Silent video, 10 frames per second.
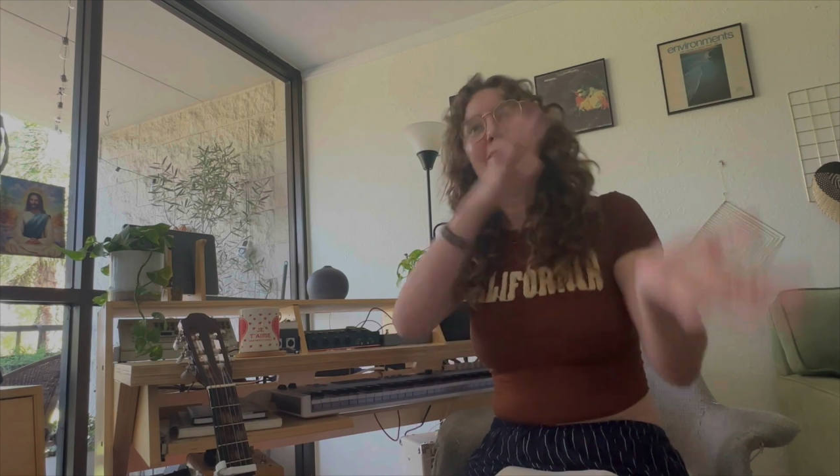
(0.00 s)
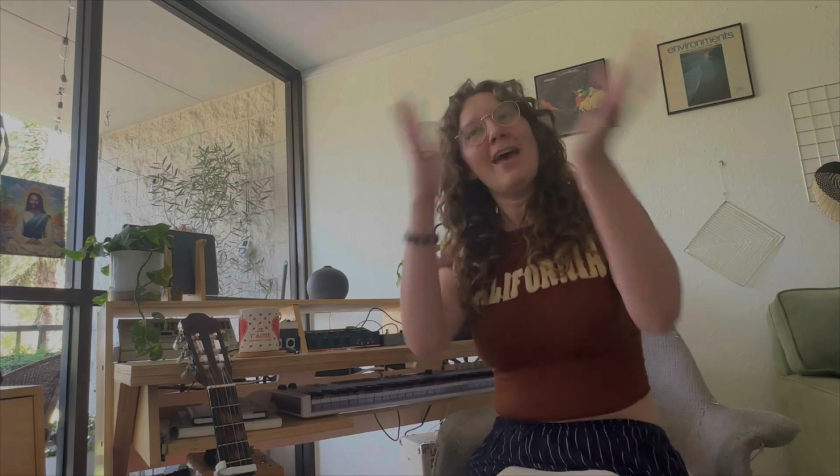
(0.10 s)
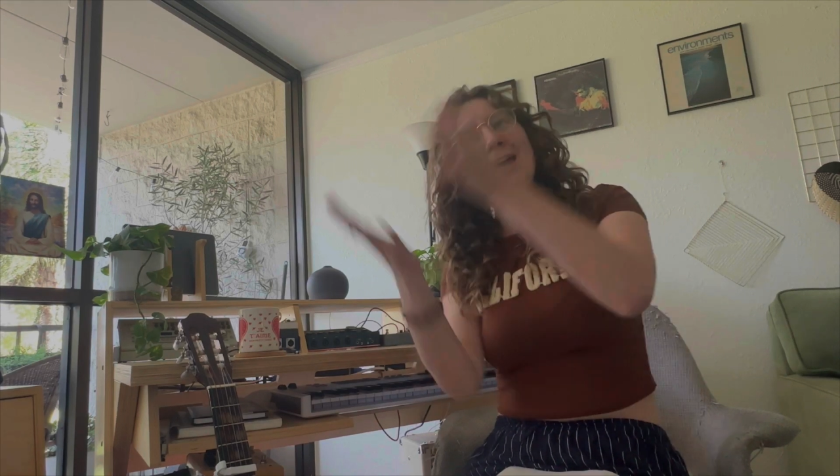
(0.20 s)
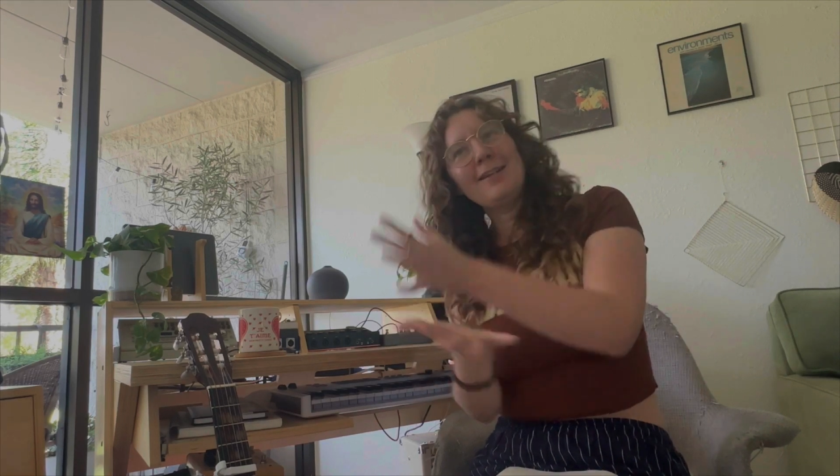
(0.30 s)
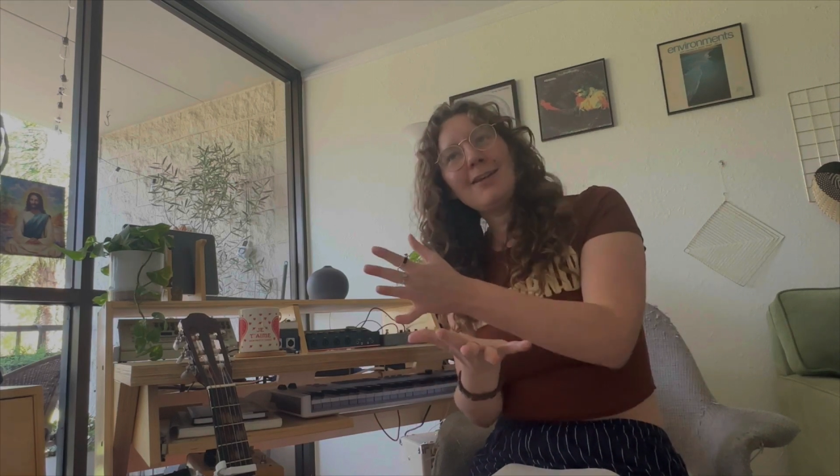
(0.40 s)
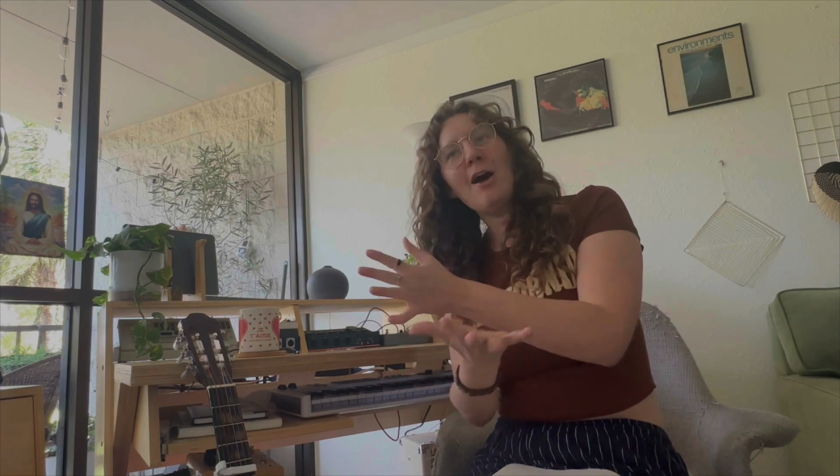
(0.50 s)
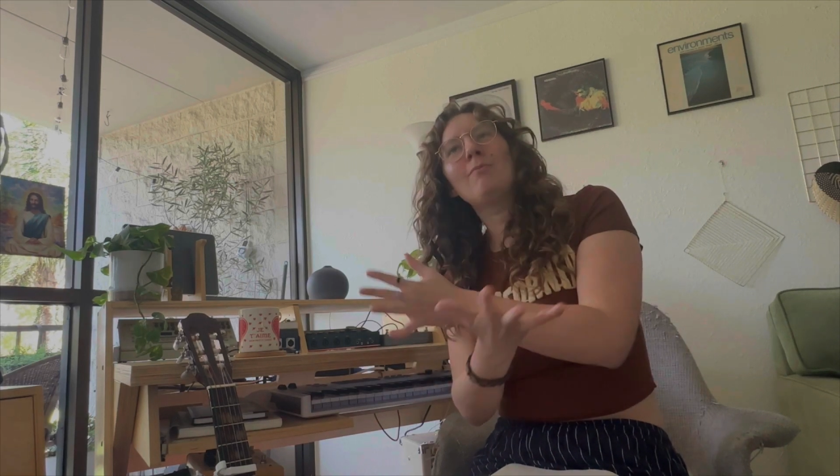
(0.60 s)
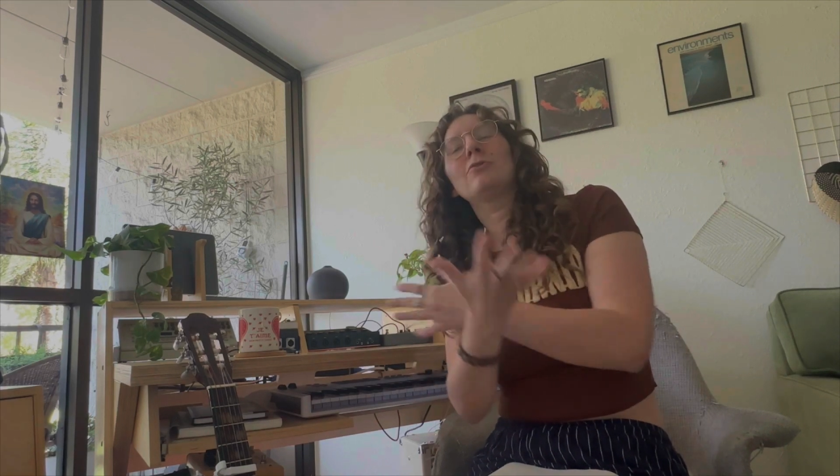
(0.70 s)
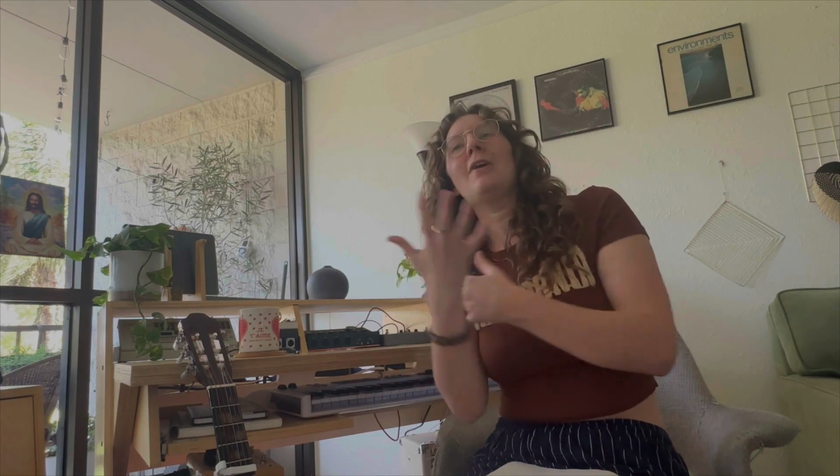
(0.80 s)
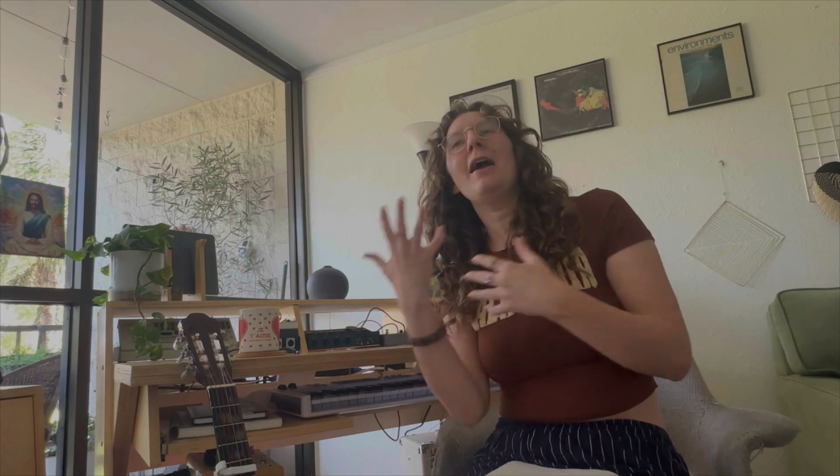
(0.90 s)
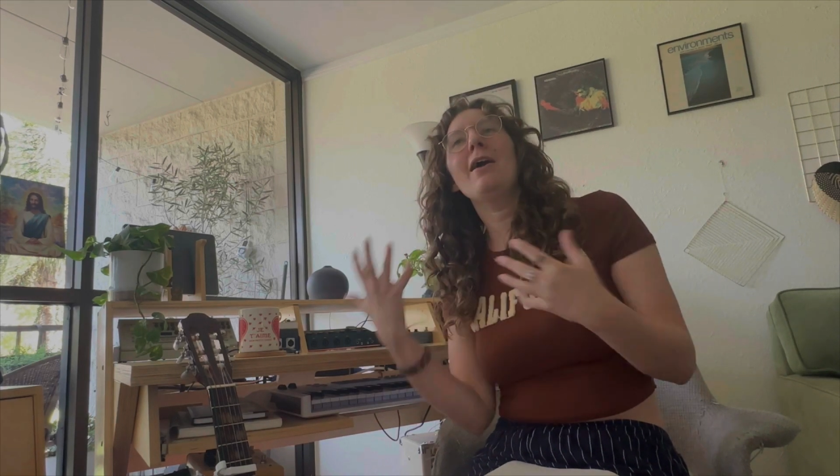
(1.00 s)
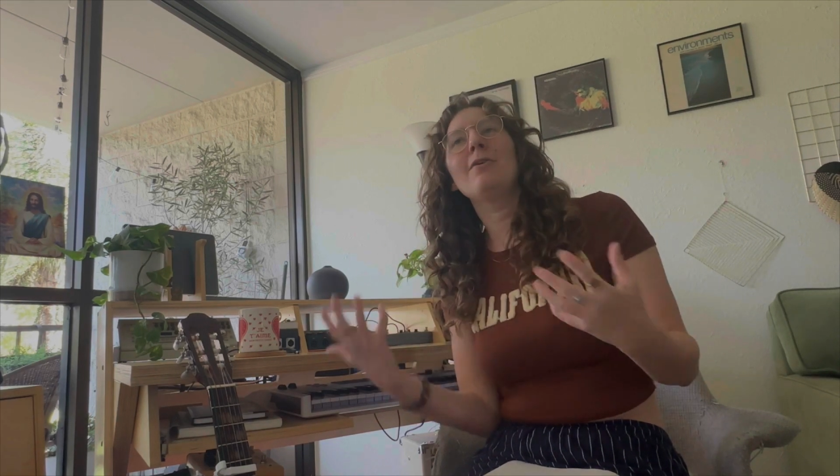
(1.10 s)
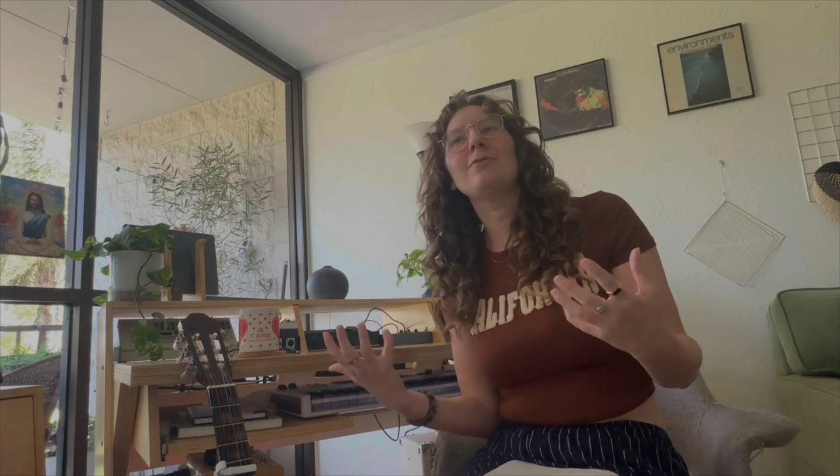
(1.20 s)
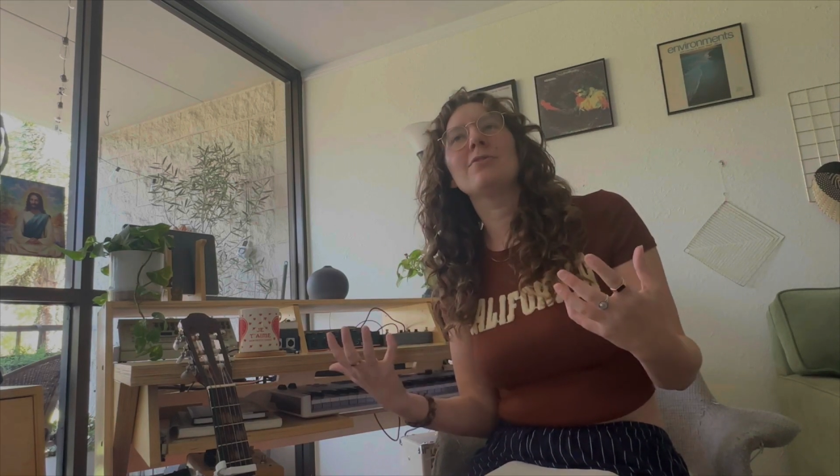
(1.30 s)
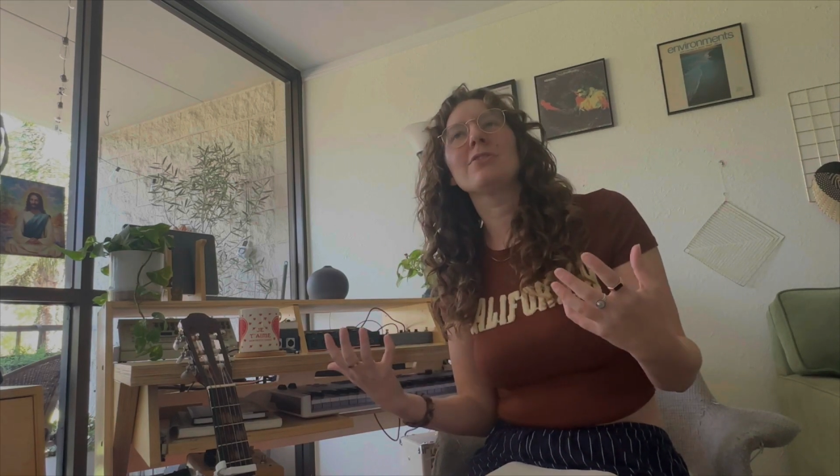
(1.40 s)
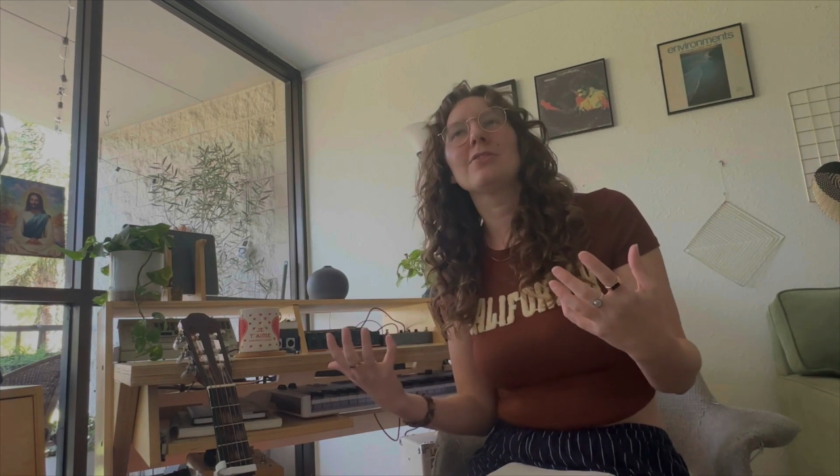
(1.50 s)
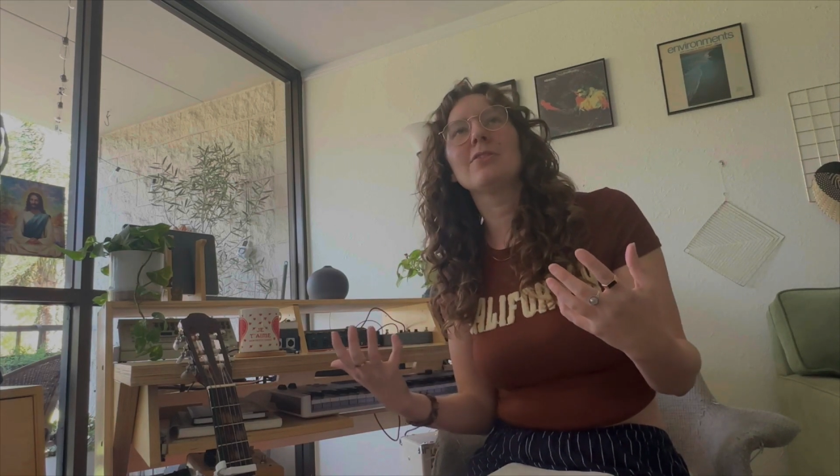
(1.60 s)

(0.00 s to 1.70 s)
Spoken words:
then come around